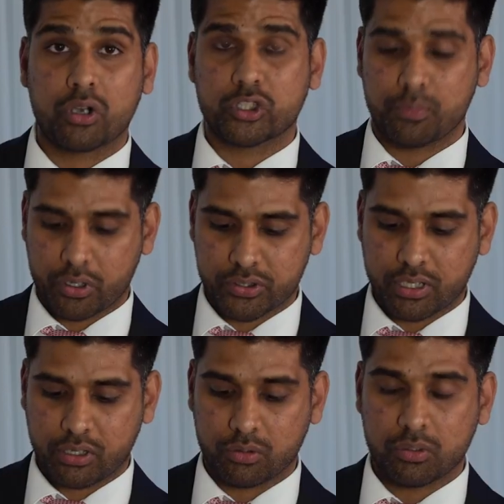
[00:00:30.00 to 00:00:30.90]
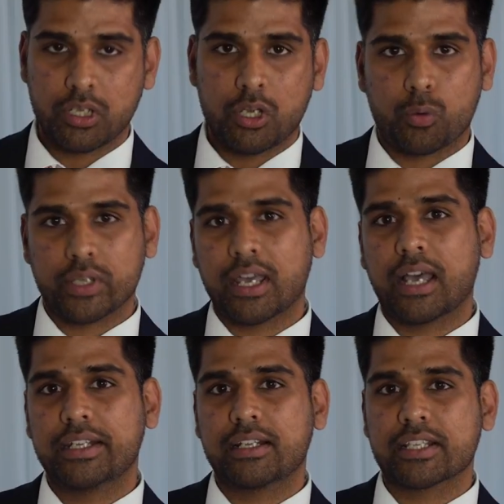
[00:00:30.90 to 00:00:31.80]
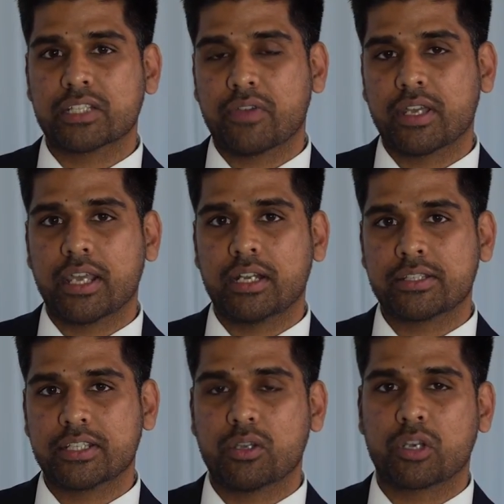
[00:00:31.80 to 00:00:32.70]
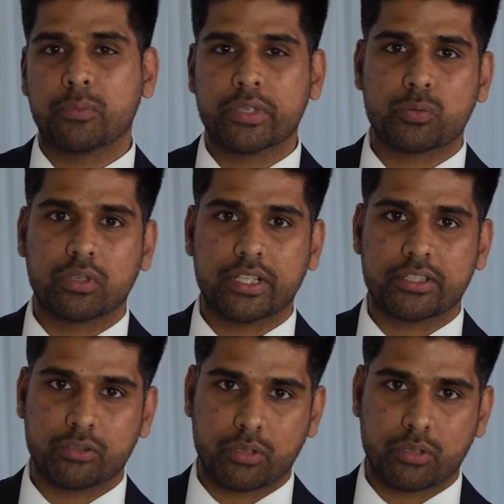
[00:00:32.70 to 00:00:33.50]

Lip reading: Kong to Moscow when the highly classified NSA documents were released in